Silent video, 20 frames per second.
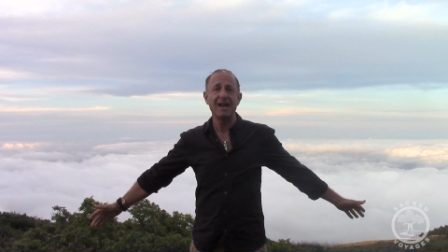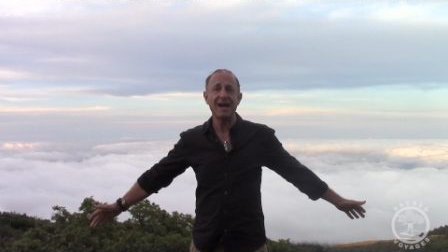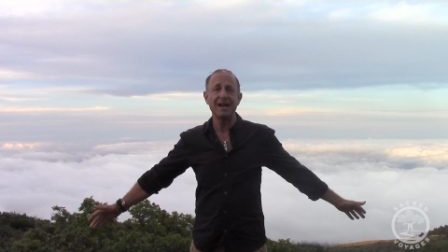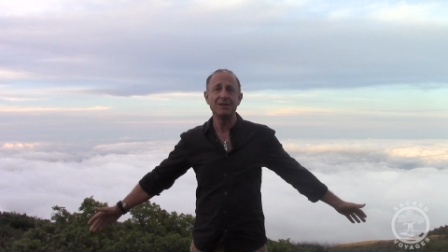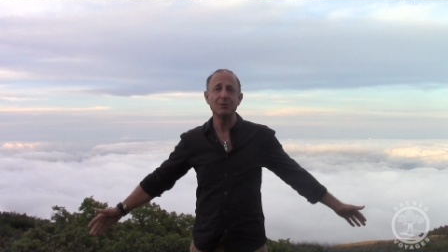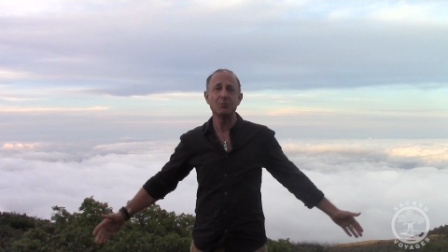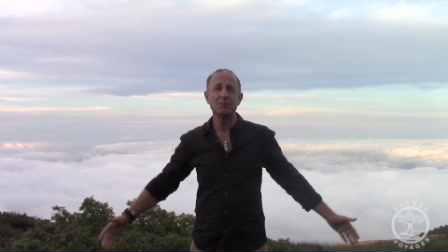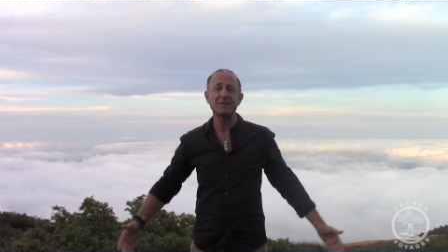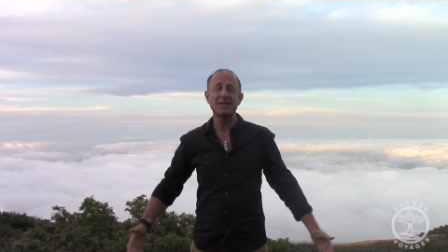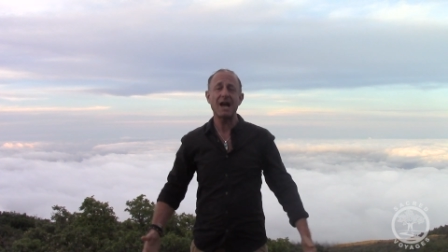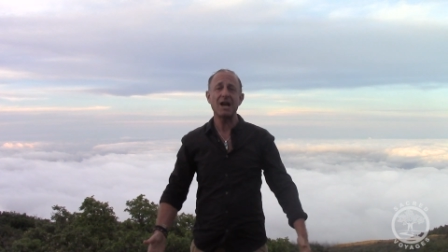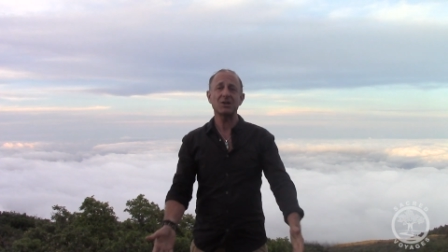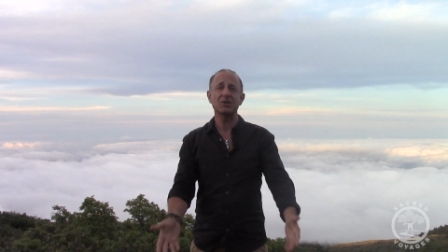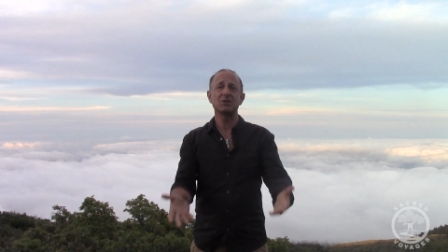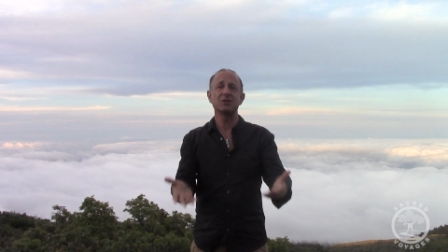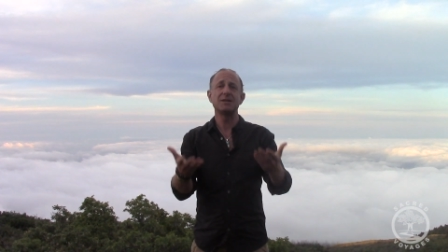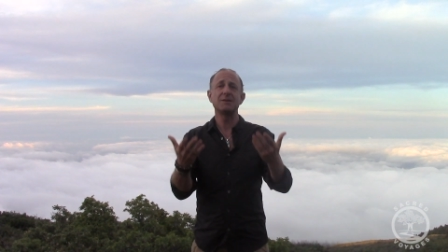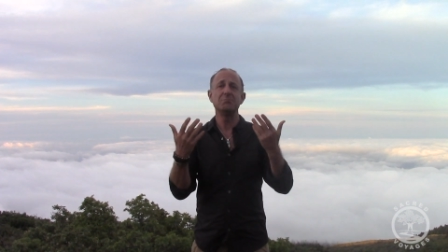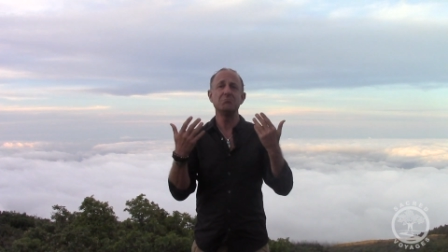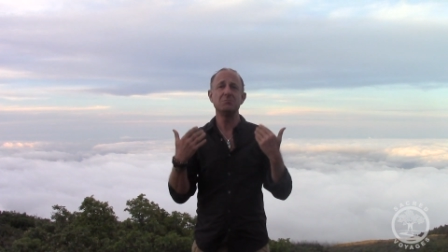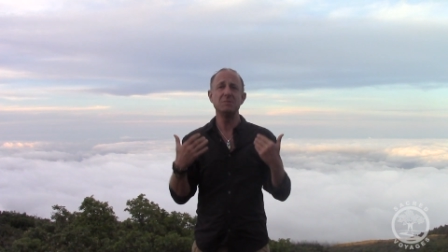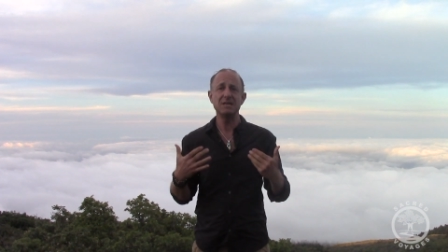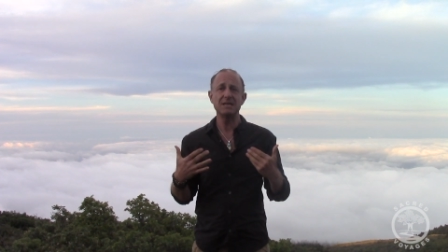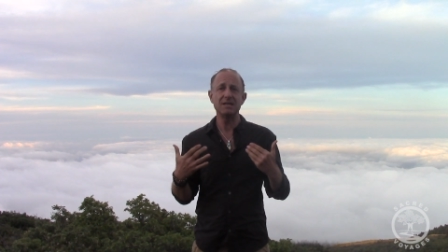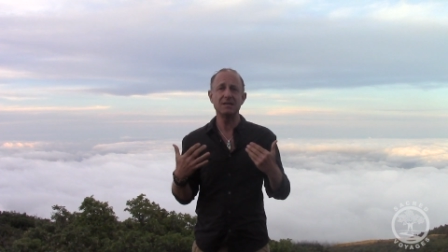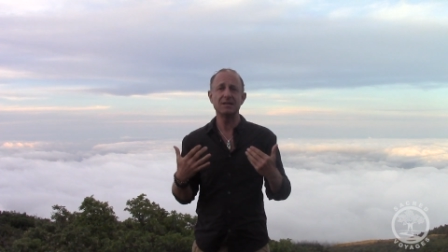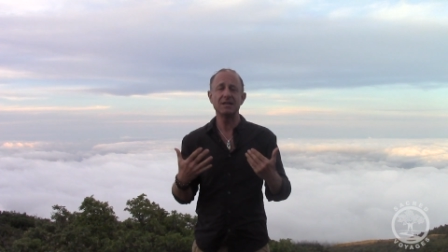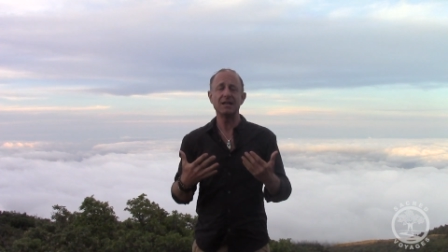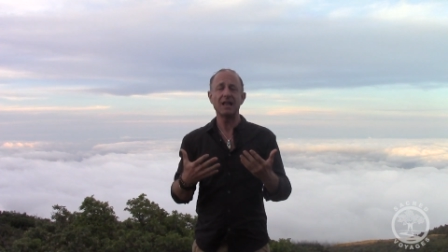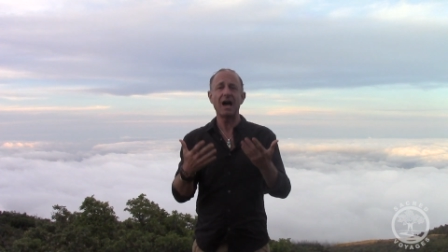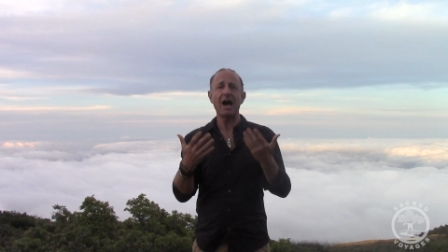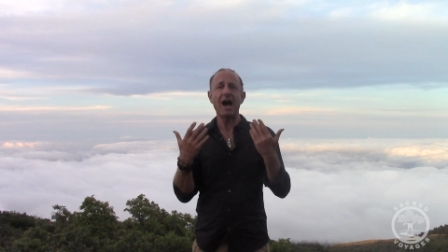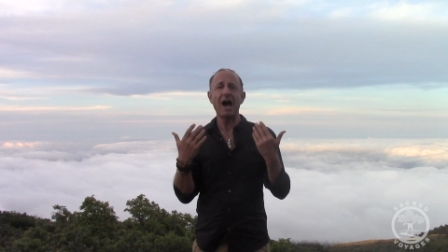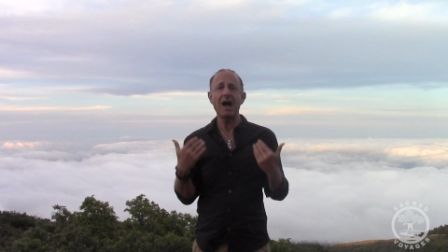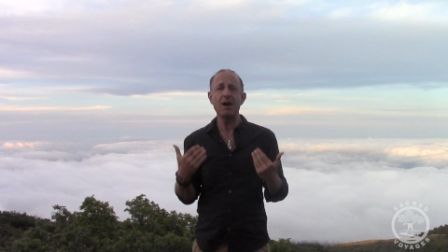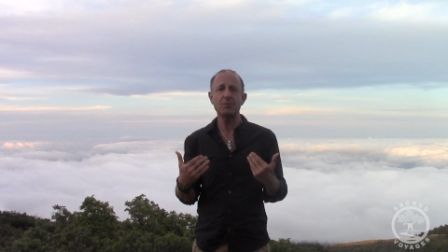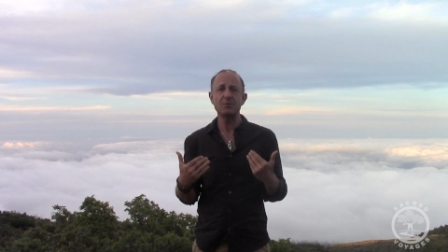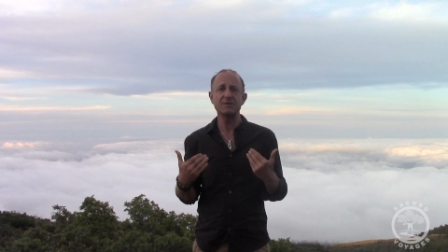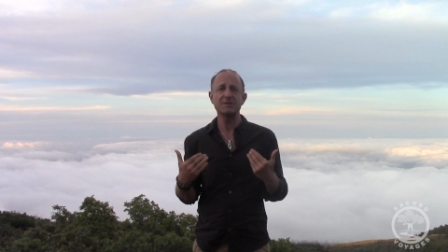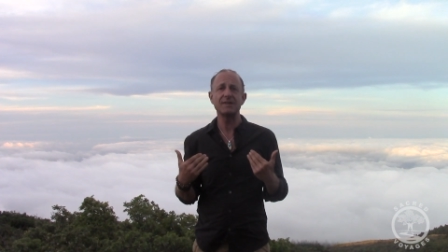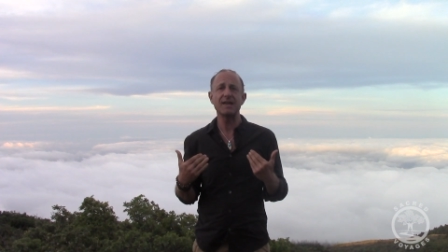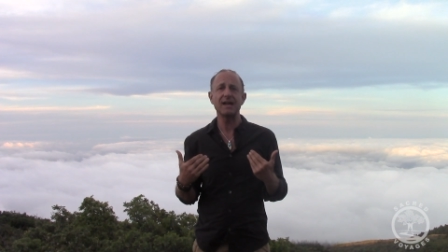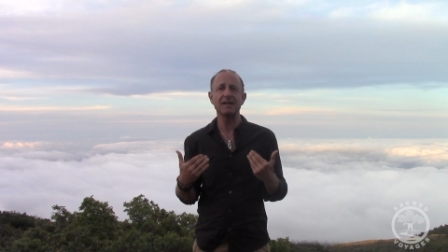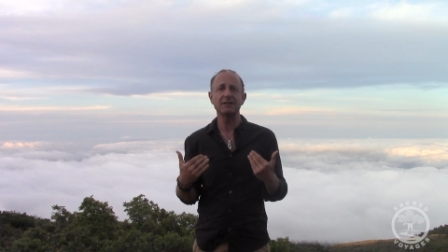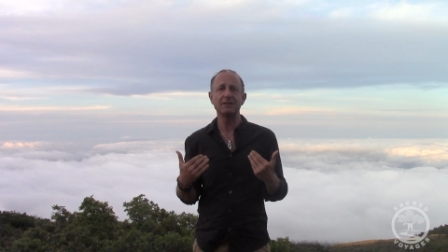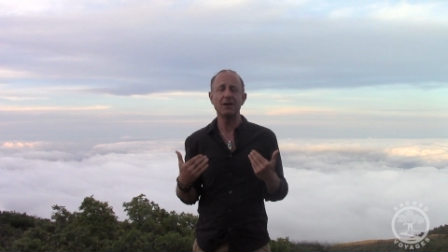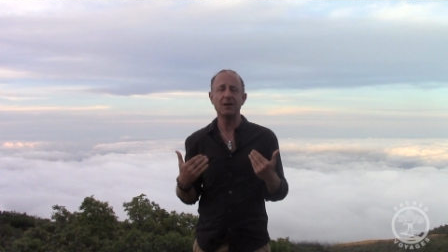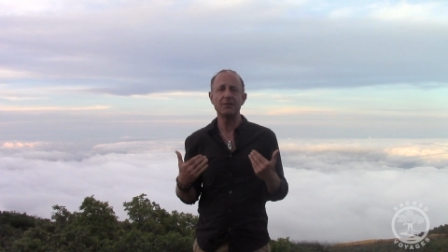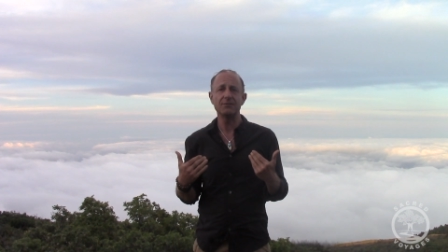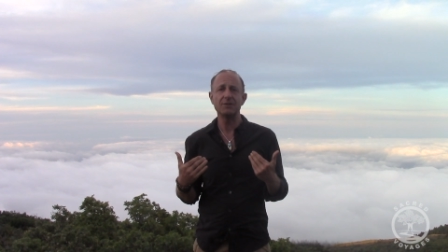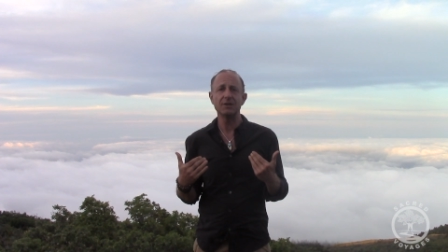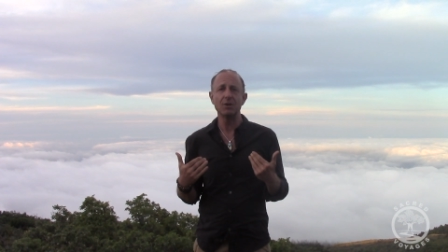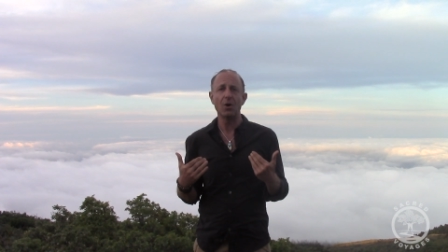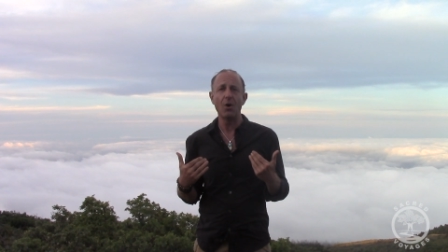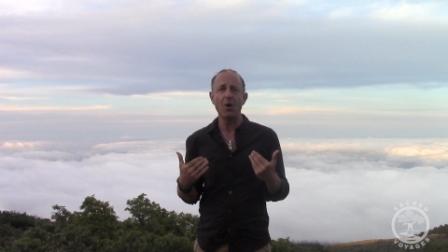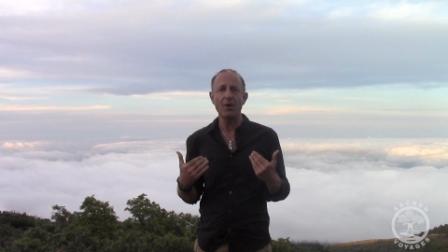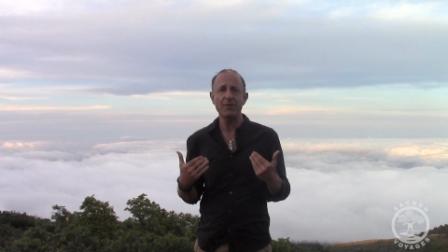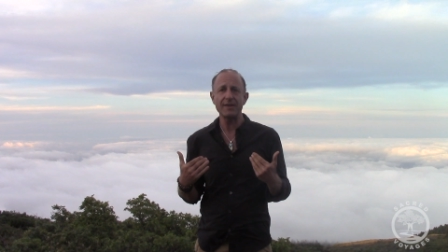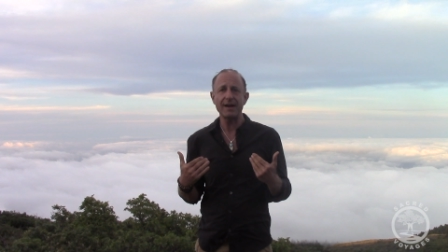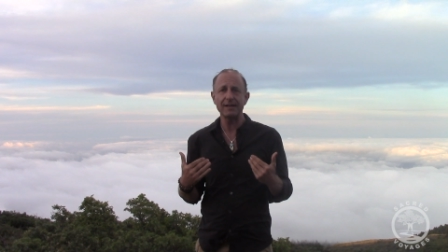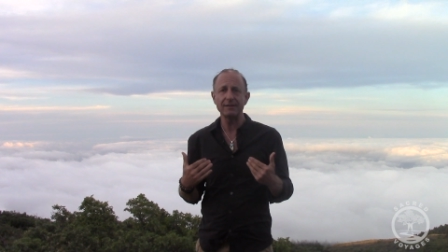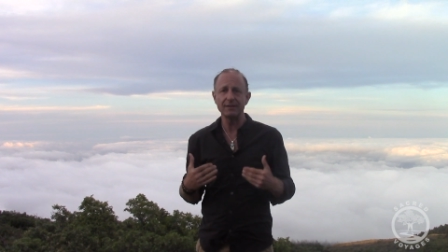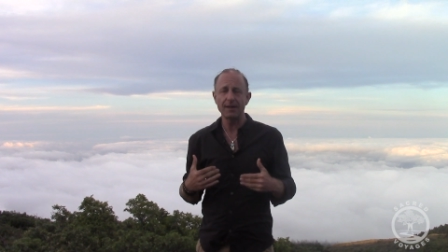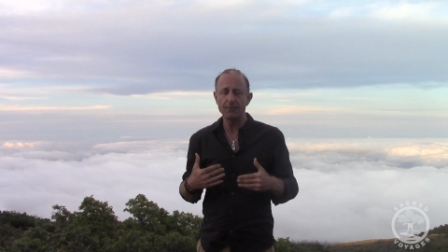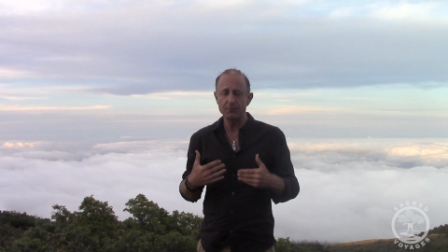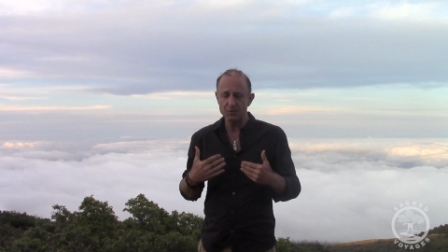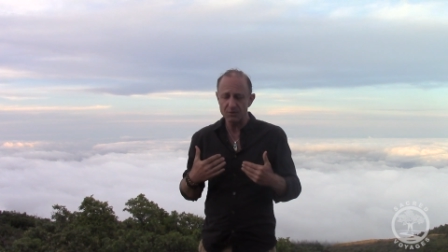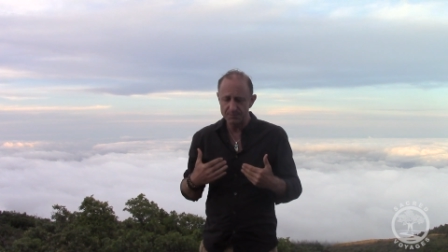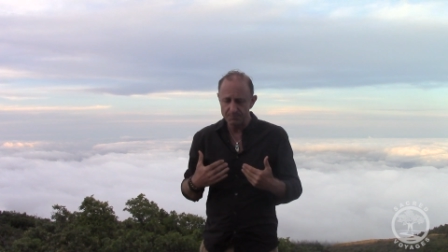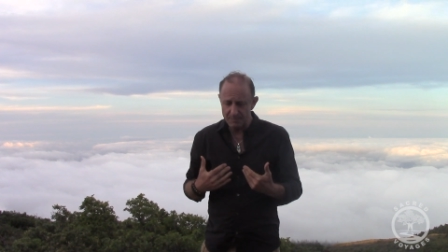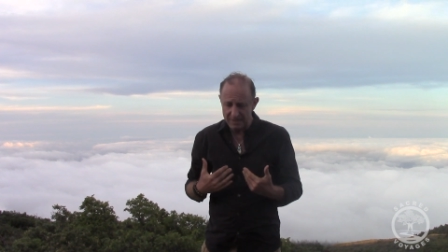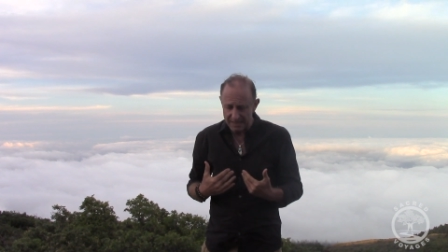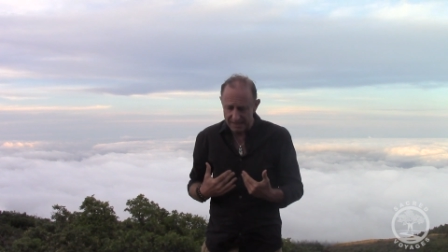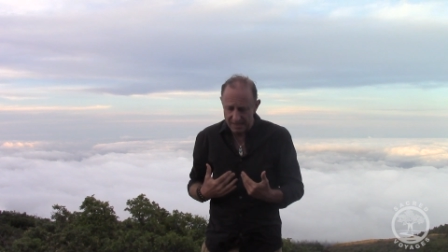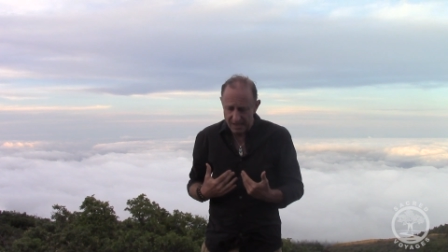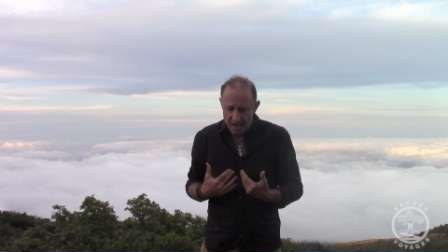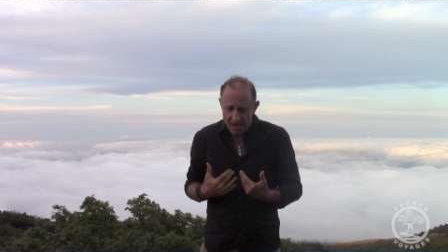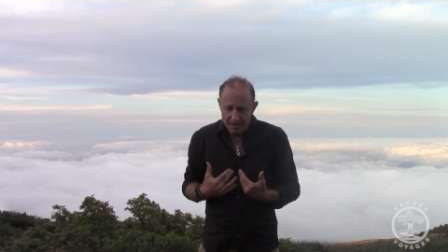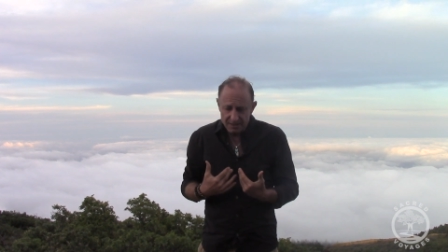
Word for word: And it was actually me, that I was that love, that all that love was me,